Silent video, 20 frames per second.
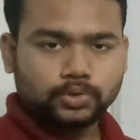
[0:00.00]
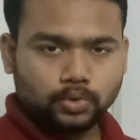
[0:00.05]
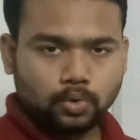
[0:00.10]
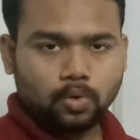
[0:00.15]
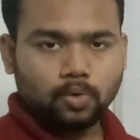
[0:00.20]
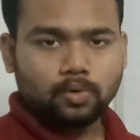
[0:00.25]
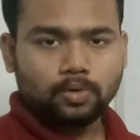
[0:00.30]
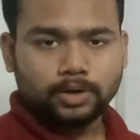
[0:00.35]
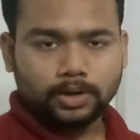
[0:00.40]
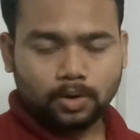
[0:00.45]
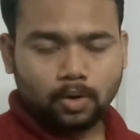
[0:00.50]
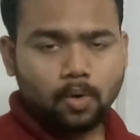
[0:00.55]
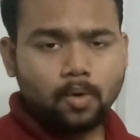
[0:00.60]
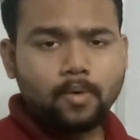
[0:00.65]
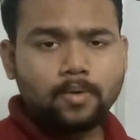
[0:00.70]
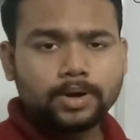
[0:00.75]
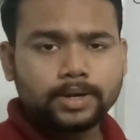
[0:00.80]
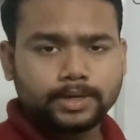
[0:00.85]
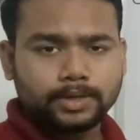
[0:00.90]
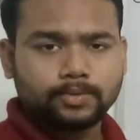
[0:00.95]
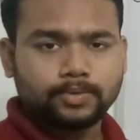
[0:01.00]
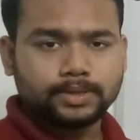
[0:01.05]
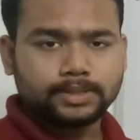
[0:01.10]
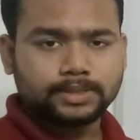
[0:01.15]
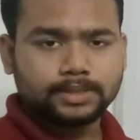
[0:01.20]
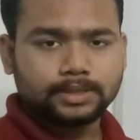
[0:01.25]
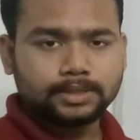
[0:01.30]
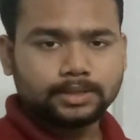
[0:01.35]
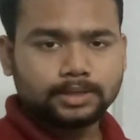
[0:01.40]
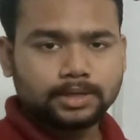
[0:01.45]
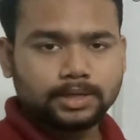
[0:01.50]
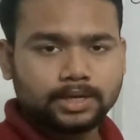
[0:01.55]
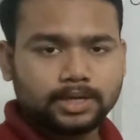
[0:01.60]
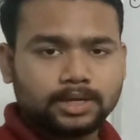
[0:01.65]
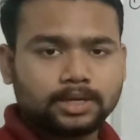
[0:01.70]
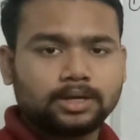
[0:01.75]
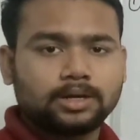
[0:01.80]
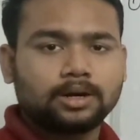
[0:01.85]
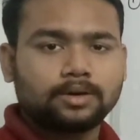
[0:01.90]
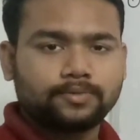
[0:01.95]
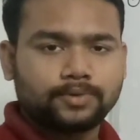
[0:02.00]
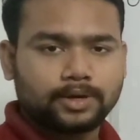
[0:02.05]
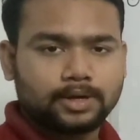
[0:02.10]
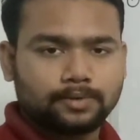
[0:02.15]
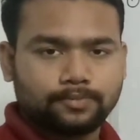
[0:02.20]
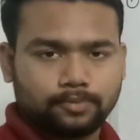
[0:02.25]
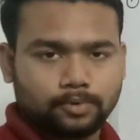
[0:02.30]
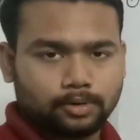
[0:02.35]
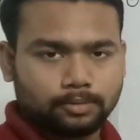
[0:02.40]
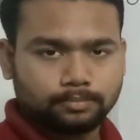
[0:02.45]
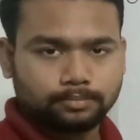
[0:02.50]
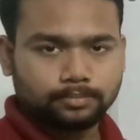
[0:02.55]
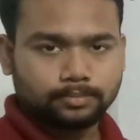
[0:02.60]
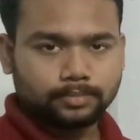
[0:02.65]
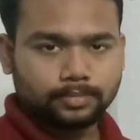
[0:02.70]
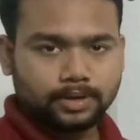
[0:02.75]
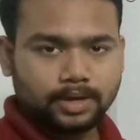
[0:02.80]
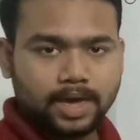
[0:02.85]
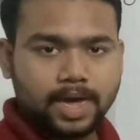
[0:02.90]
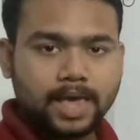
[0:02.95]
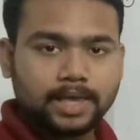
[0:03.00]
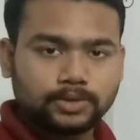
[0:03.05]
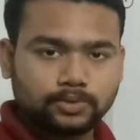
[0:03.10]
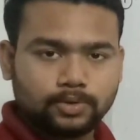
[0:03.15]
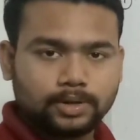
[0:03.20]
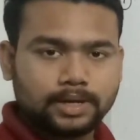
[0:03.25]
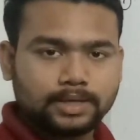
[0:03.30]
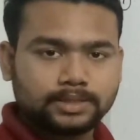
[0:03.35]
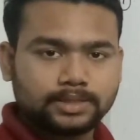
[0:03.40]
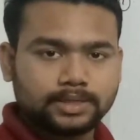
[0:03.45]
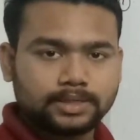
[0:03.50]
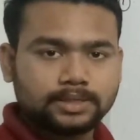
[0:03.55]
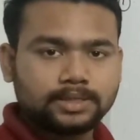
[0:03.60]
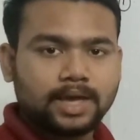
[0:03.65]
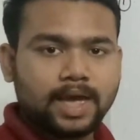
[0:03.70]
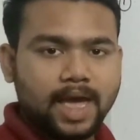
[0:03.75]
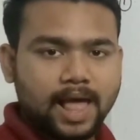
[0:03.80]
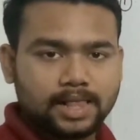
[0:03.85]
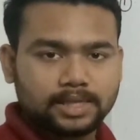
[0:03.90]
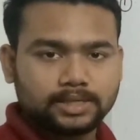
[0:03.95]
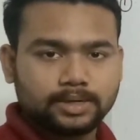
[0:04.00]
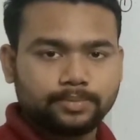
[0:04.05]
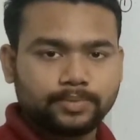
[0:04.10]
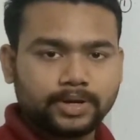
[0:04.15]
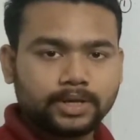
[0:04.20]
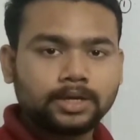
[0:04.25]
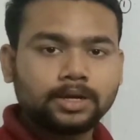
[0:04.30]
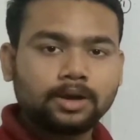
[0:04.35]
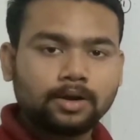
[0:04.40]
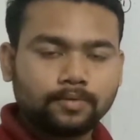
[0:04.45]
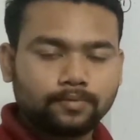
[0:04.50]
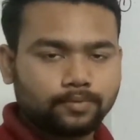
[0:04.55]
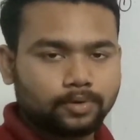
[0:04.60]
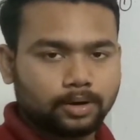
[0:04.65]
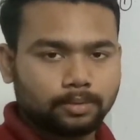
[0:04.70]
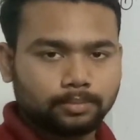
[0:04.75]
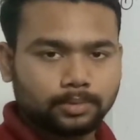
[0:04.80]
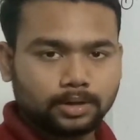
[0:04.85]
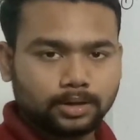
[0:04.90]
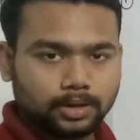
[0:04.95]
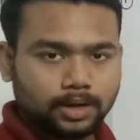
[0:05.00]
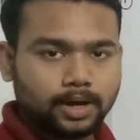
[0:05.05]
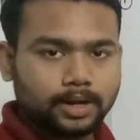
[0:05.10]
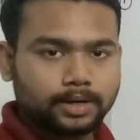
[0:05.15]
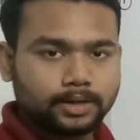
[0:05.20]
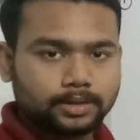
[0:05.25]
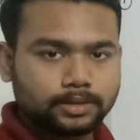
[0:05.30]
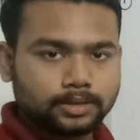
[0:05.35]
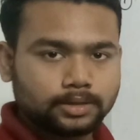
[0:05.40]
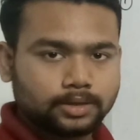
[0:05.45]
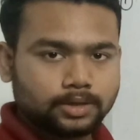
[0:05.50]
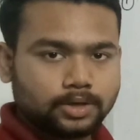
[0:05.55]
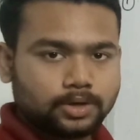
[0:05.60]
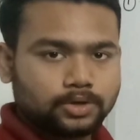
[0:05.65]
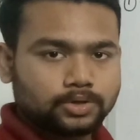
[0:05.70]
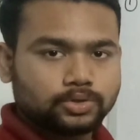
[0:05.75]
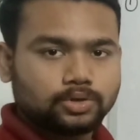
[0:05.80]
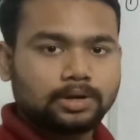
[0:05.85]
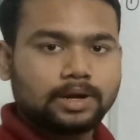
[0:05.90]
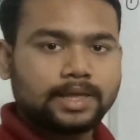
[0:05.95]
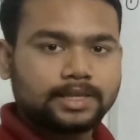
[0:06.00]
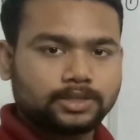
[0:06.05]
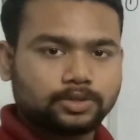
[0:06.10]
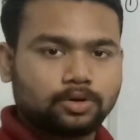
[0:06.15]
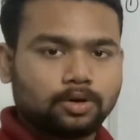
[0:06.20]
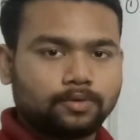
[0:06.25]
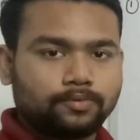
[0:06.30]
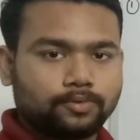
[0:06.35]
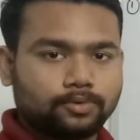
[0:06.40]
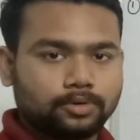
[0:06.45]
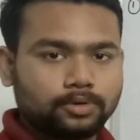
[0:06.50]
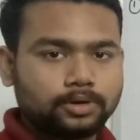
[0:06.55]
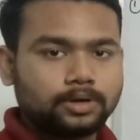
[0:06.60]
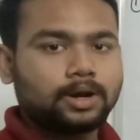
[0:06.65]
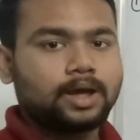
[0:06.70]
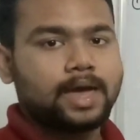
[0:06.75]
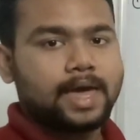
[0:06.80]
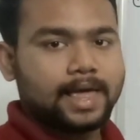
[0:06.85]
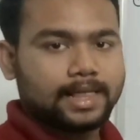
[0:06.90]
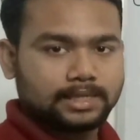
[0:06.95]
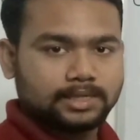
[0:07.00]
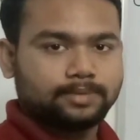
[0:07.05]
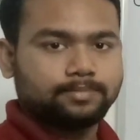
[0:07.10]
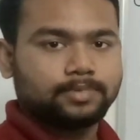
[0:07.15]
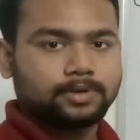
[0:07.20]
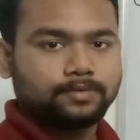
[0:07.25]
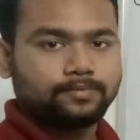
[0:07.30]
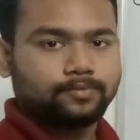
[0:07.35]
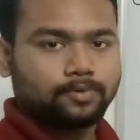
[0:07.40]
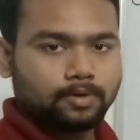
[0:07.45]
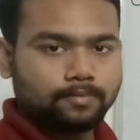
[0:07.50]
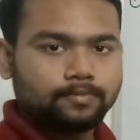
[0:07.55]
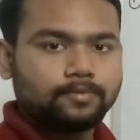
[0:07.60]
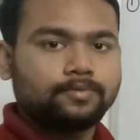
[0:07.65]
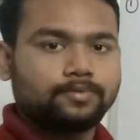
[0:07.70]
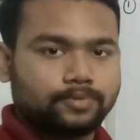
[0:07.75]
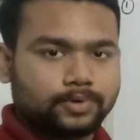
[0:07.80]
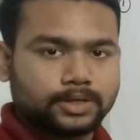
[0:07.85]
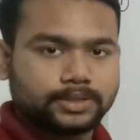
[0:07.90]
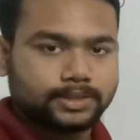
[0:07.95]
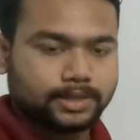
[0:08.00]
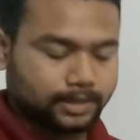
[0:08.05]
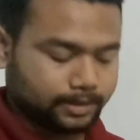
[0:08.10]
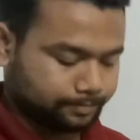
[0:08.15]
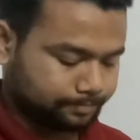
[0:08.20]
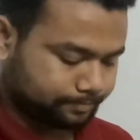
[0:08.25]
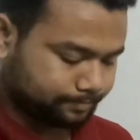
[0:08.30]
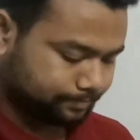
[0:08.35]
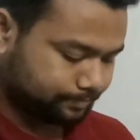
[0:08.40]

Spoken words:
show the whole equation in graphical form as well as in algebraic form. Got it? So let's go for algebraic form firstly.